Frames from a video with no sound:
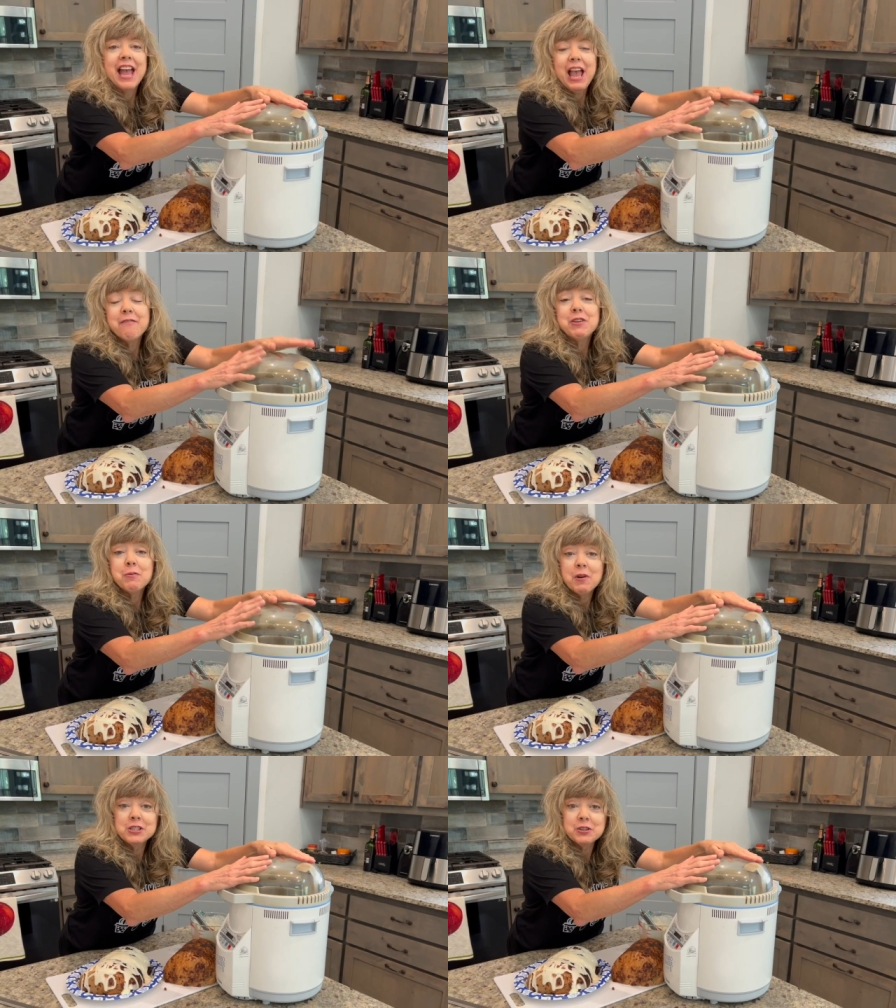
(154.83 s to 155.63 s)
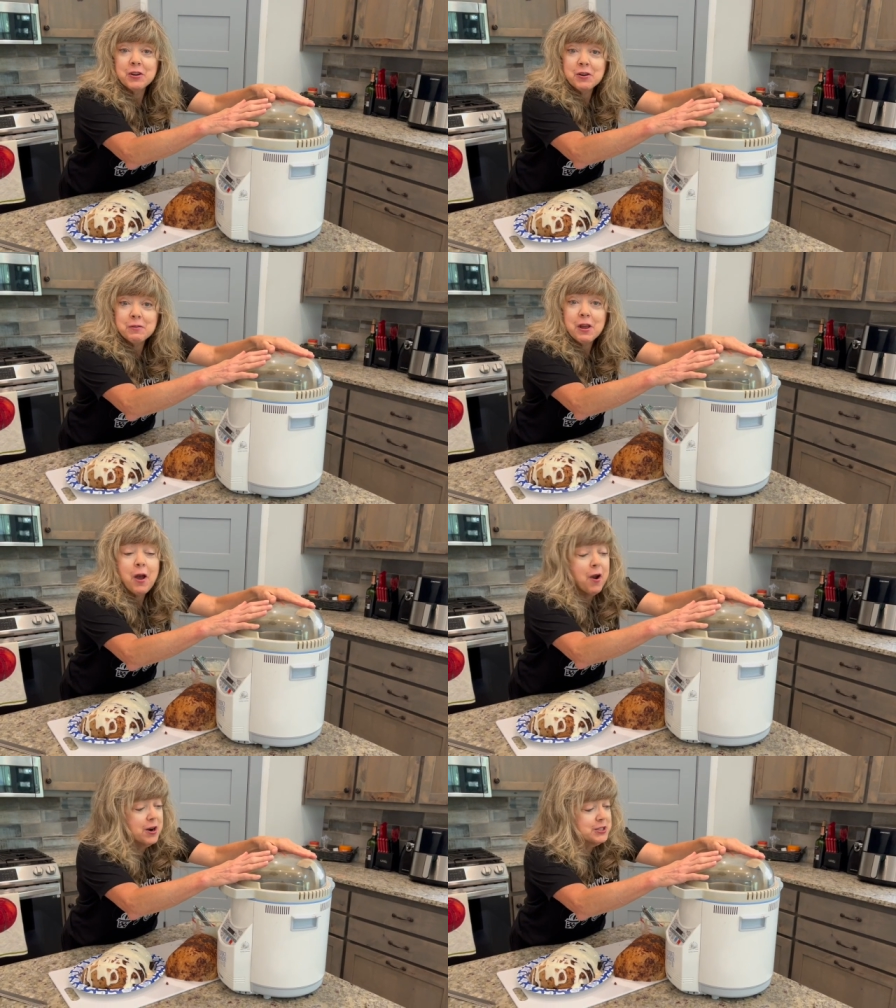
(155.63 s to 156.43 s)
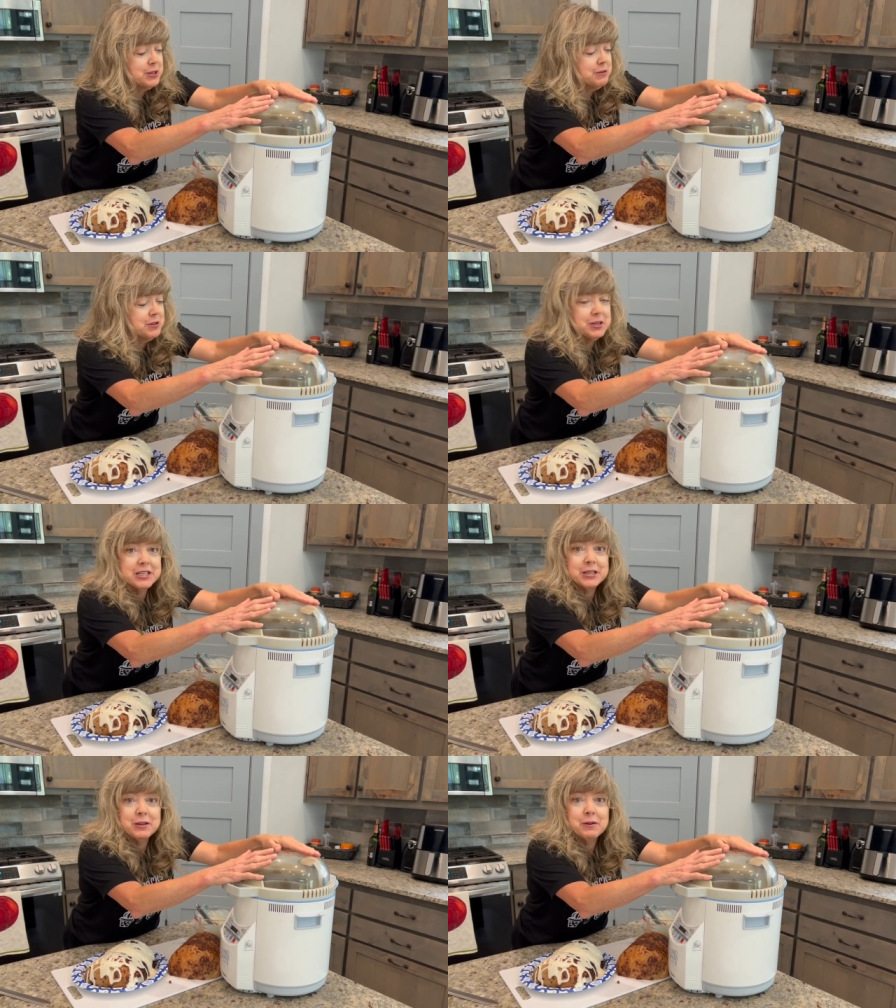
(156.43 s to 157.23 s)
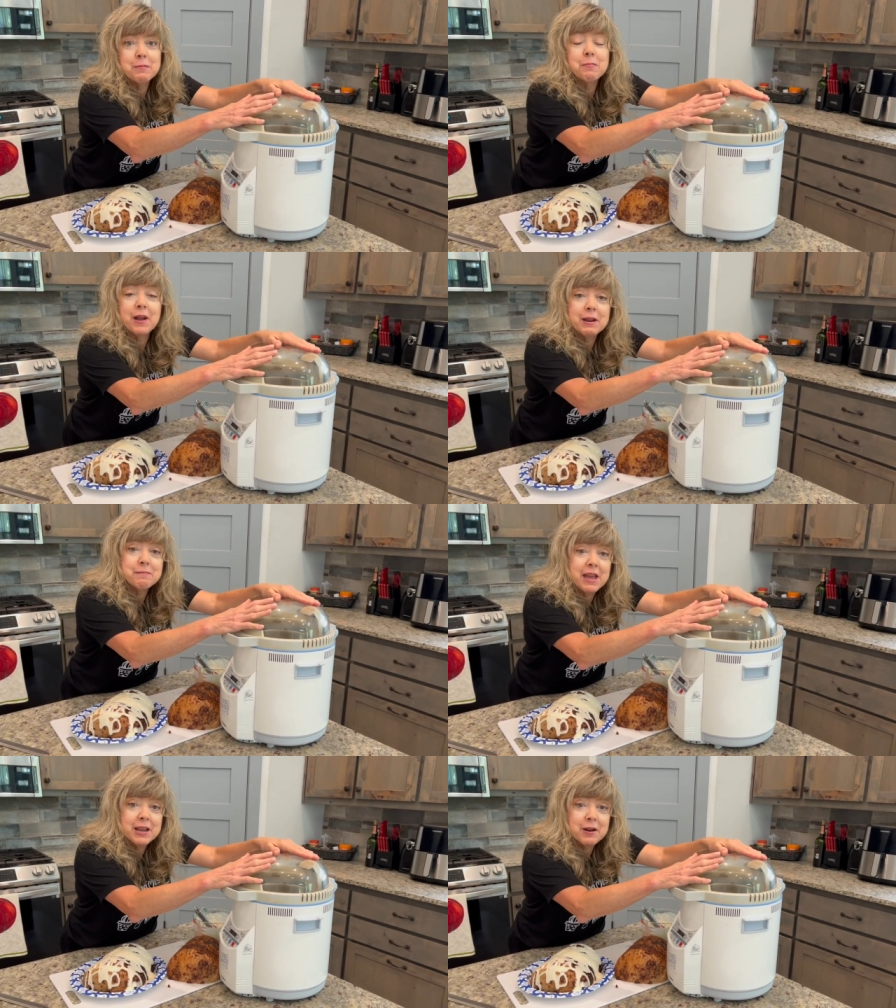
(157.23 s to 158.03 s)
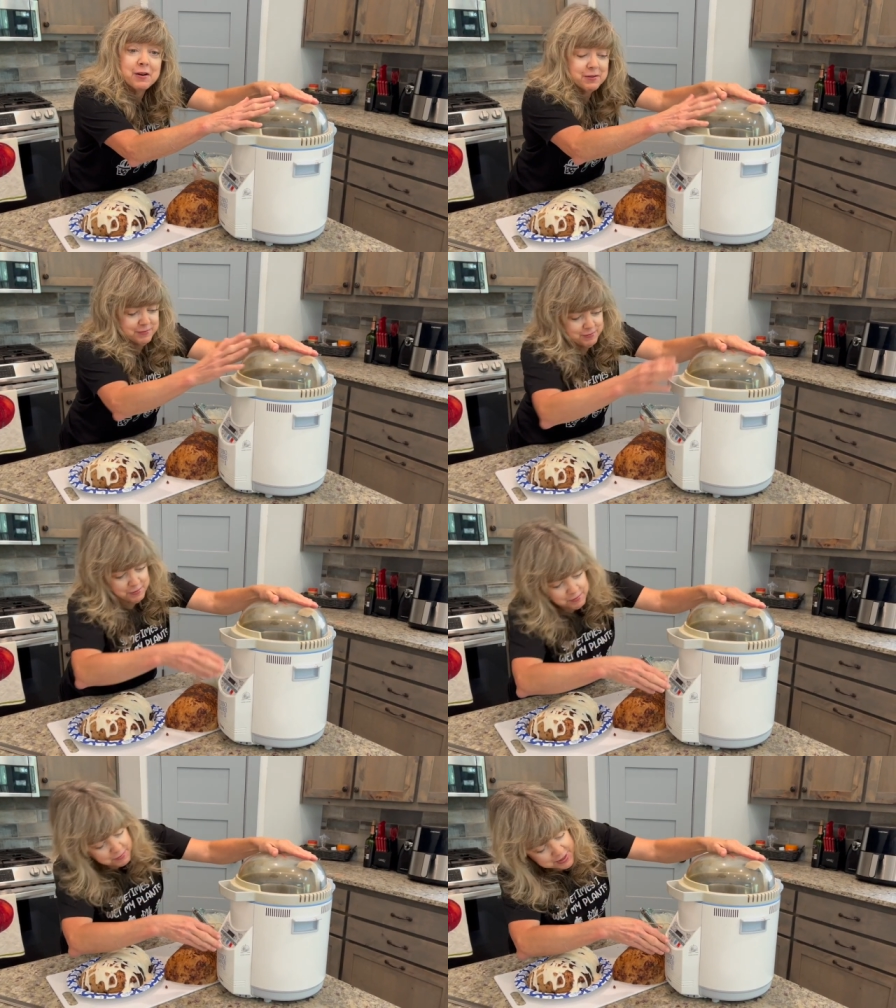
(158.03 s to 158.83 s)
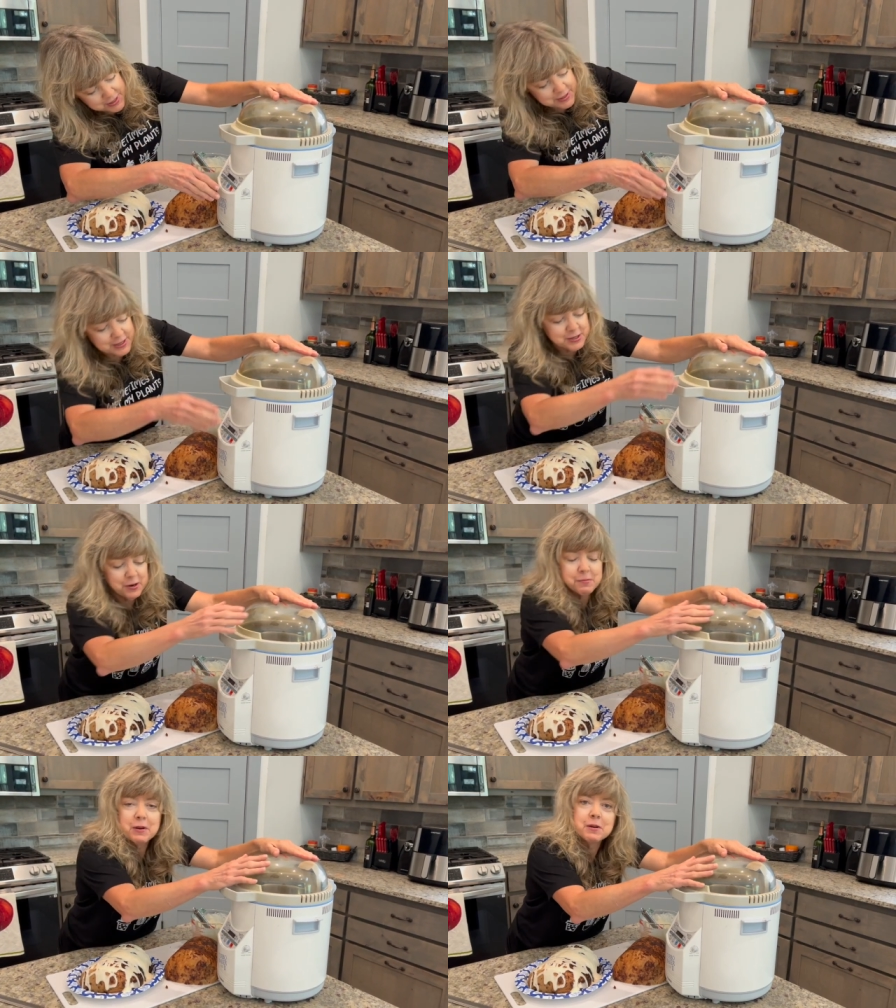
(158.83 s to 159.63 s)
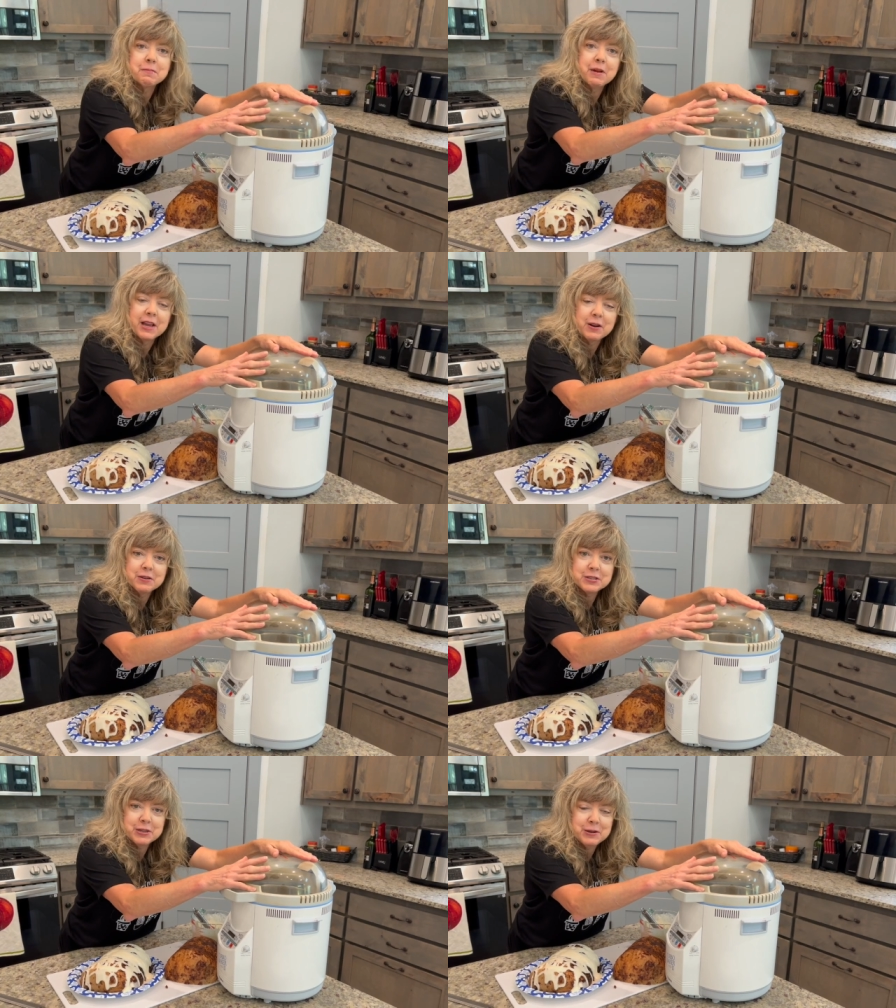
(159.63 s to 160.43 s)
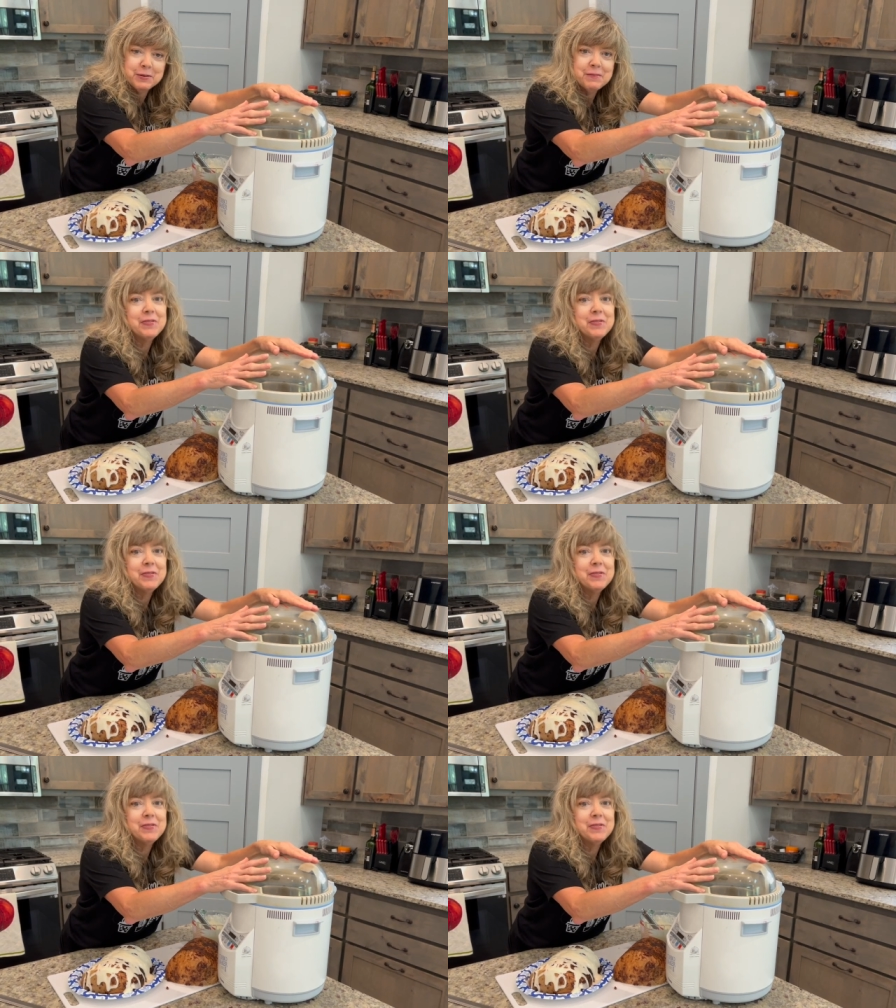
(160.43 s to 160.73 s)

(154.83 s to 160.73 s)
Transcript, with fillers: If you want your own R2D2 bread maker, which is the Turbo Baker 2,